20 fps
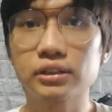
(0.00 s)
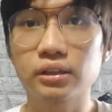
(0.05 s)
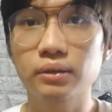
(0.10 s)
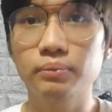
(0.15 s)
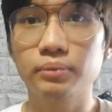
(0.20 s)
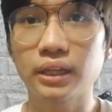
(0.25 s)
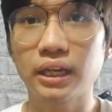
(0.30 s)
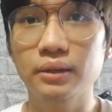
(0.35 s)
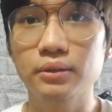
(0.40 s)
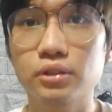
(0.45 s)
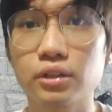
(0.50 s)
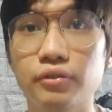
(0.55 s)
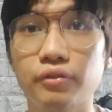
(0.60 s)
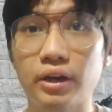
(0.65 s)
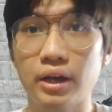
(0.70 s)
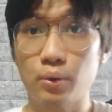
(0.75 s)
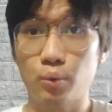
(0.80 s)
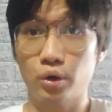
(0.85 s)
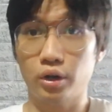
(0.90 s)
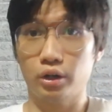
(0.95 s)
sometimes if
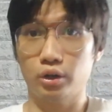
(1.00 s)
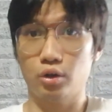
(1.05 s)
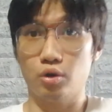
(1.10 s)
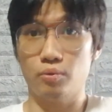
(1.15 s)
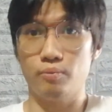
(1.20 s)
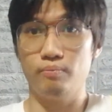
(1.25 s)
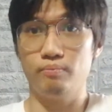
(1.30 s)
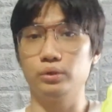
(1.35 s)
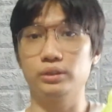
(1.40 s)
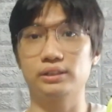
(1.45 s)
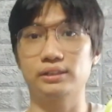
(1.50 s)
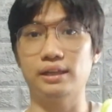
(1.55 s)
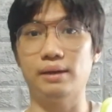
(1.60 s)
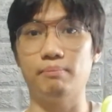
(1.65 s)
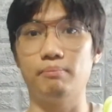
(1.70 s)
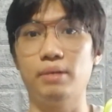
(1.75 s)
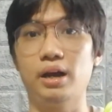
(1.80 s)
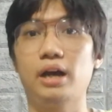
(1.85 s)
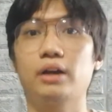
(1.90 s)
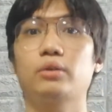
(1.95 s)
I wanna go to a
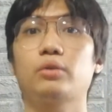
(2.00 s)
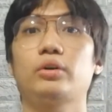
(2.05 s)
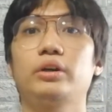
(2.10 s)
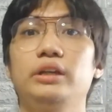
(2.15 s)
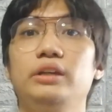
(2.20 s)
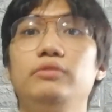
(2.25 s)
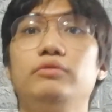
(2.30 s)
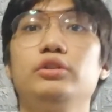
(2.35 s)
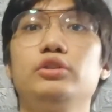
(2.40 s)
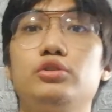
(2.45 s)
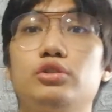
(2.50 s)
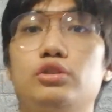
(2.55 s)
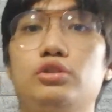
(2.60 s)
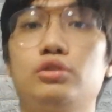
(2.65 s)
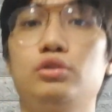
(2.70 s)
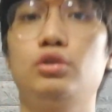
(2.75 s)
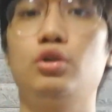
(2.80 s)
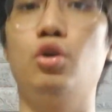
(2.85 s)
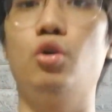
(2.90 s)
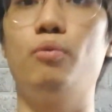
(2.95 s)
step back, or even
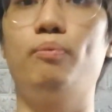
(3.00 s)
just go